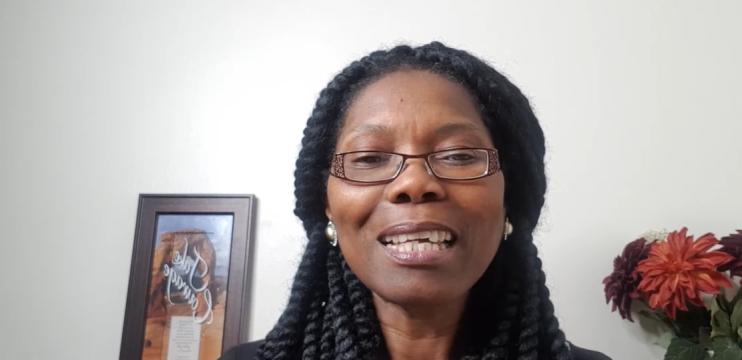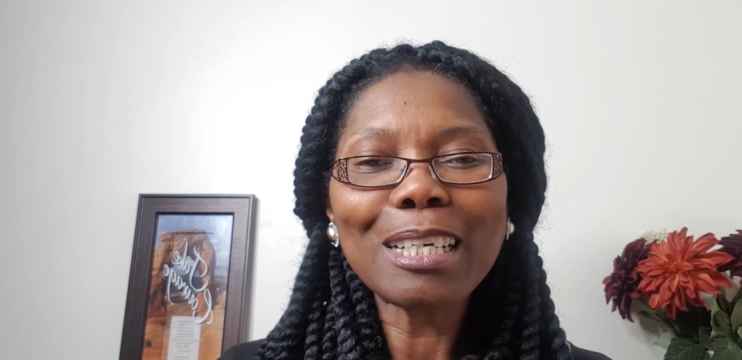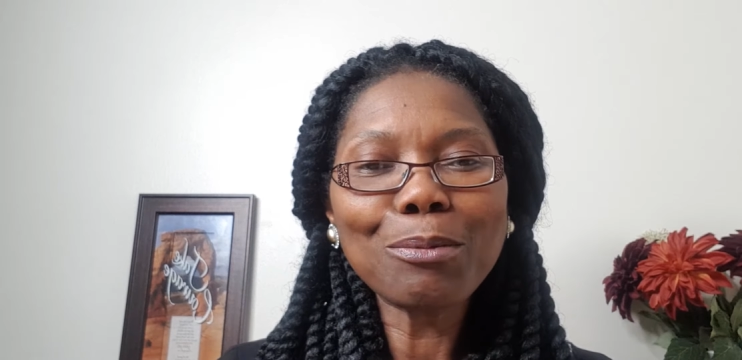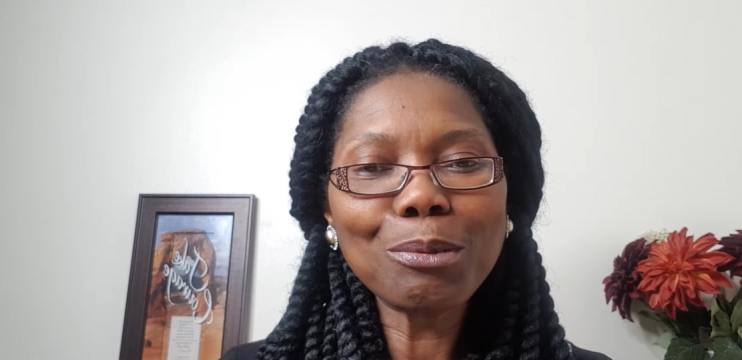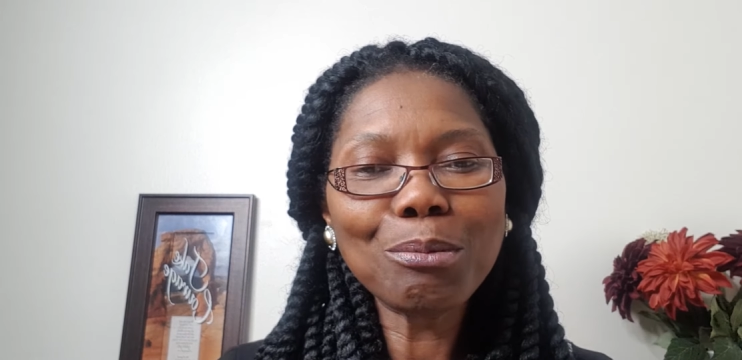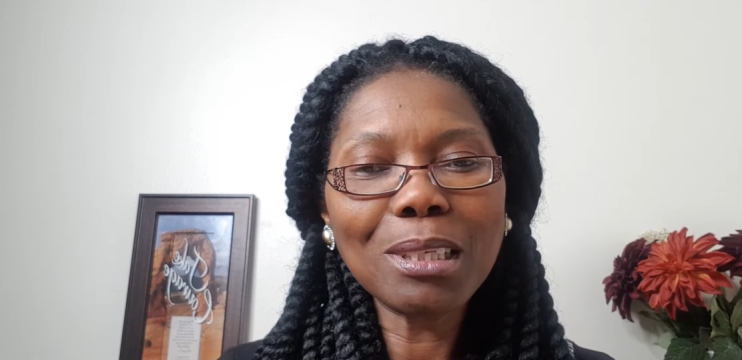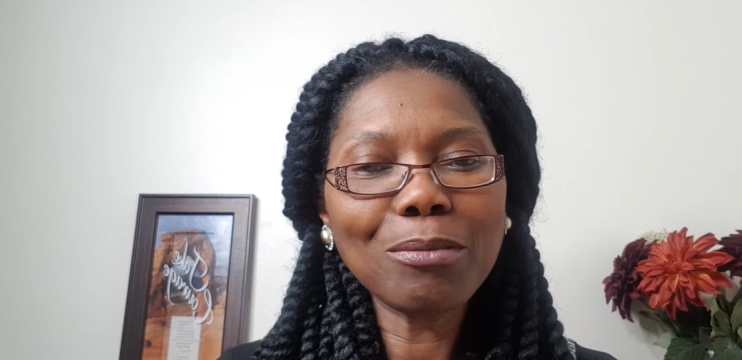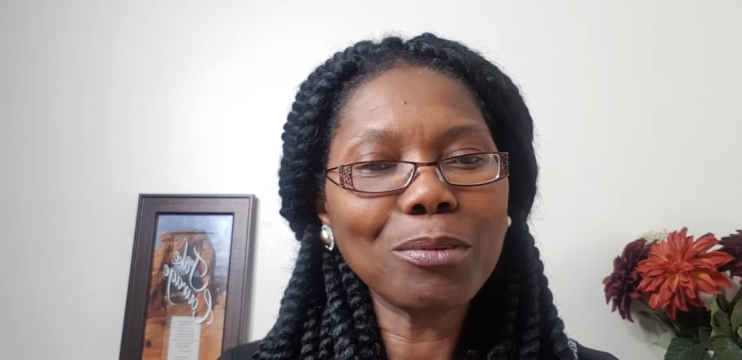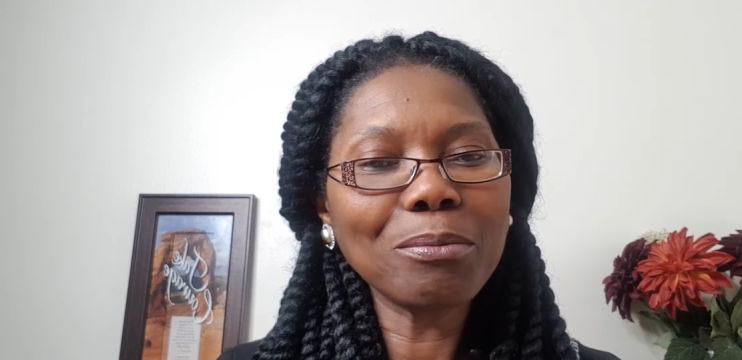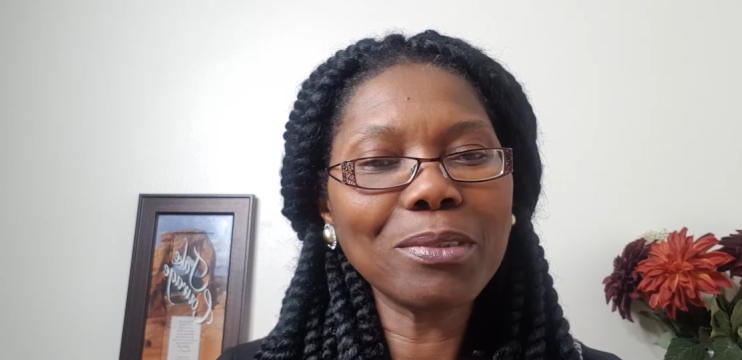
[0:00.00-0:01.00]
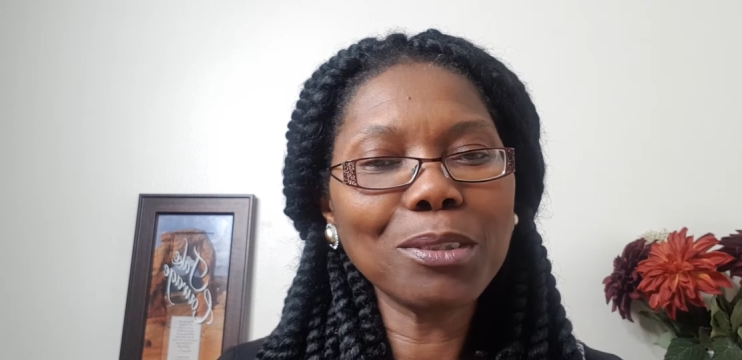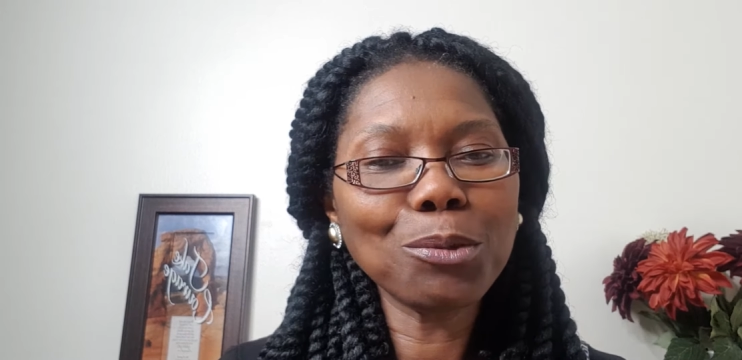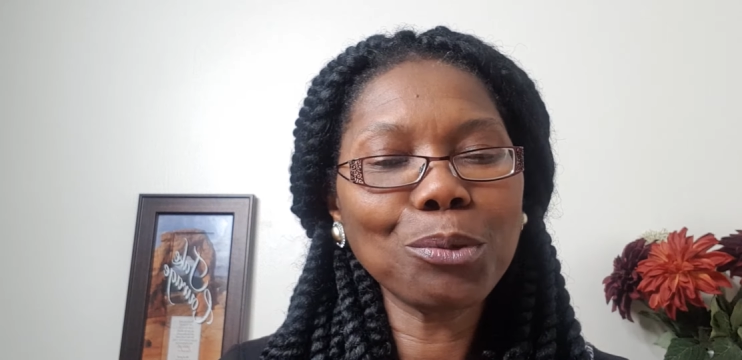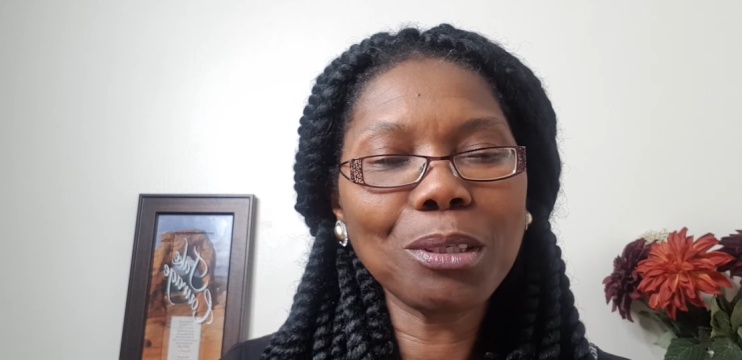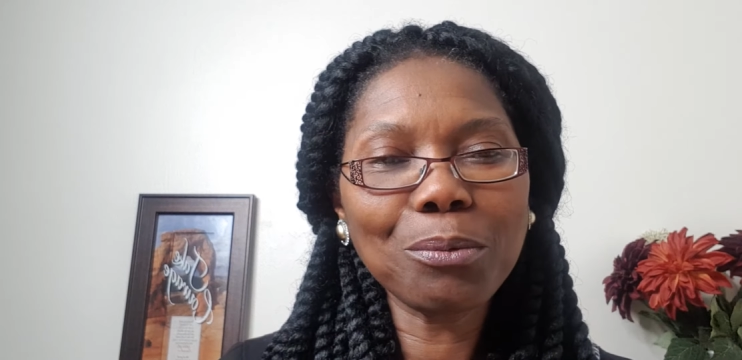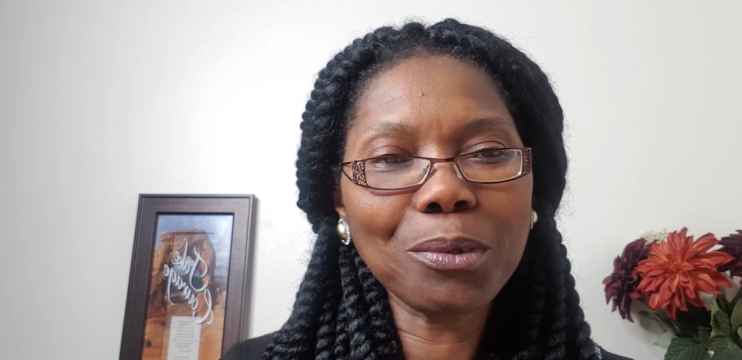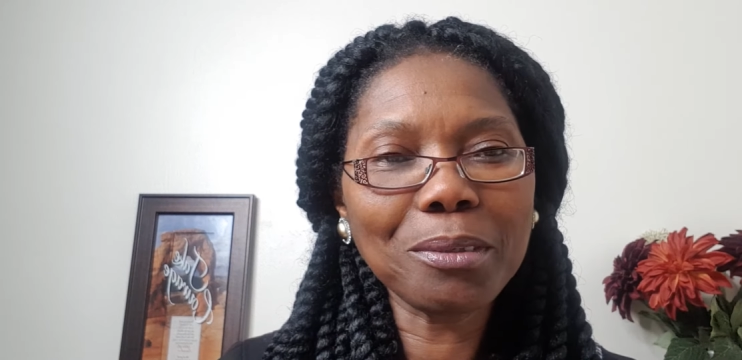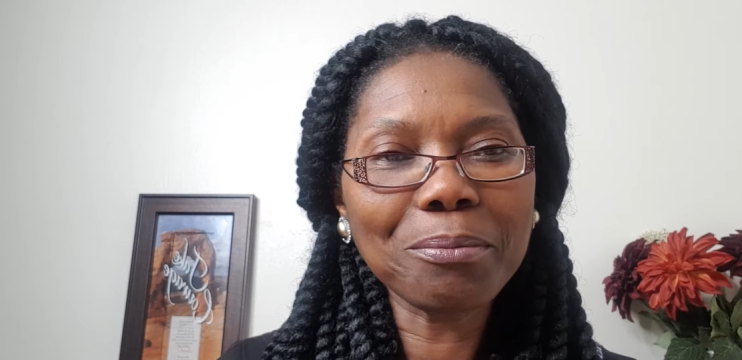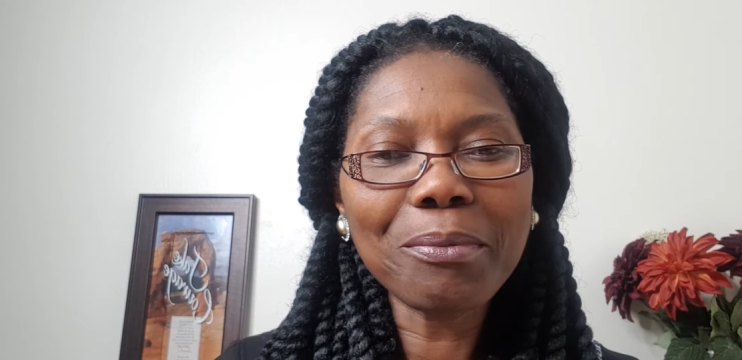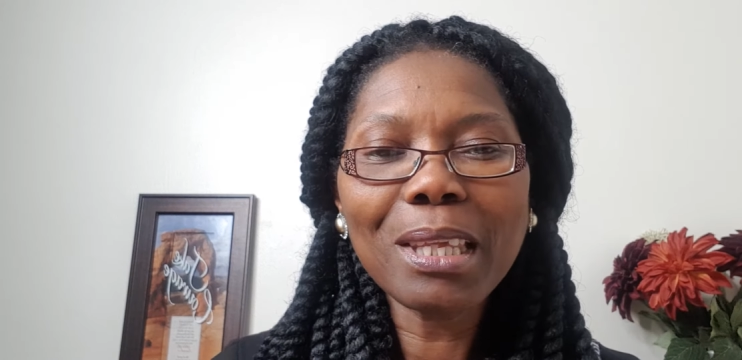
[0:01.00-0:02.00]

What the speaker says: and we read from verse 21.